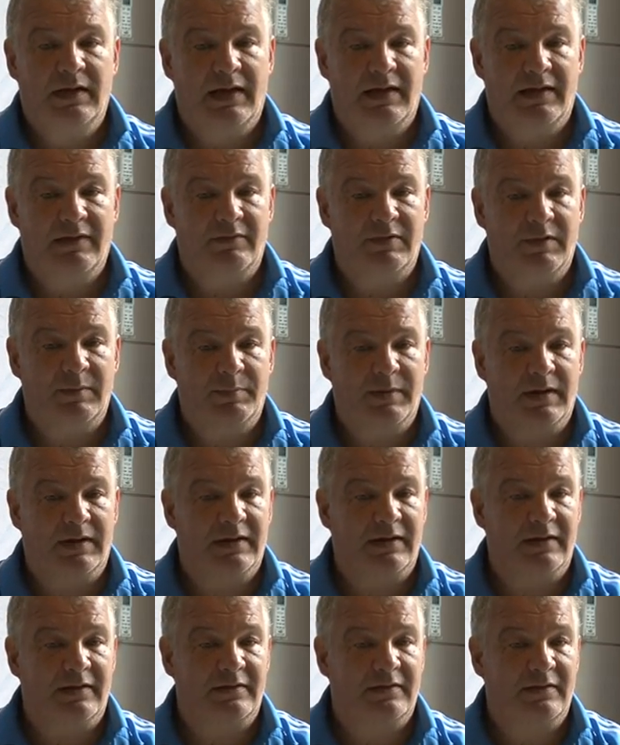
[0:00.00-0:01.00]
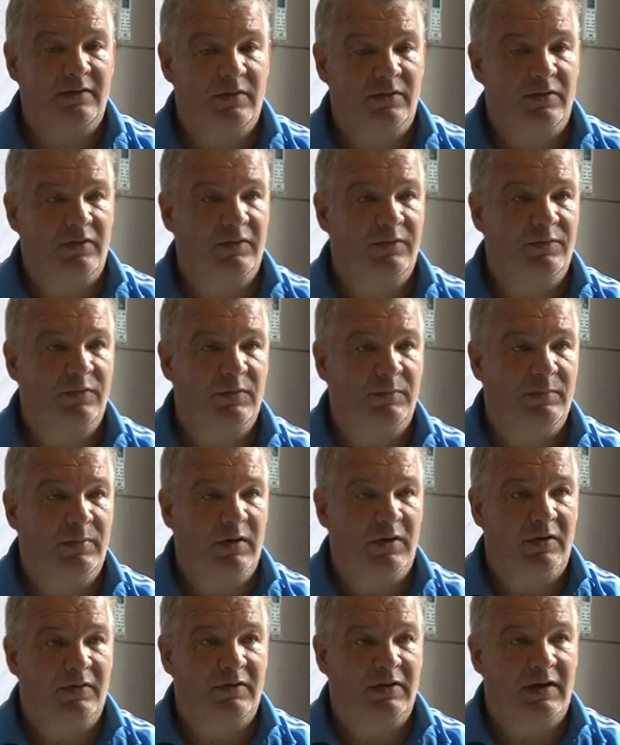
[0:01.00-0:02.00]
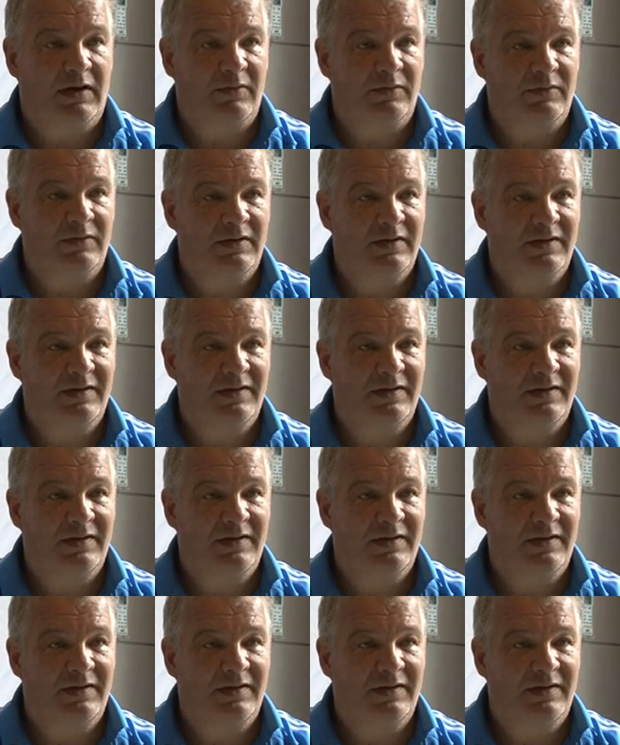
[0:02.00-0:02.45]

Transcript: everybody is on the football ground.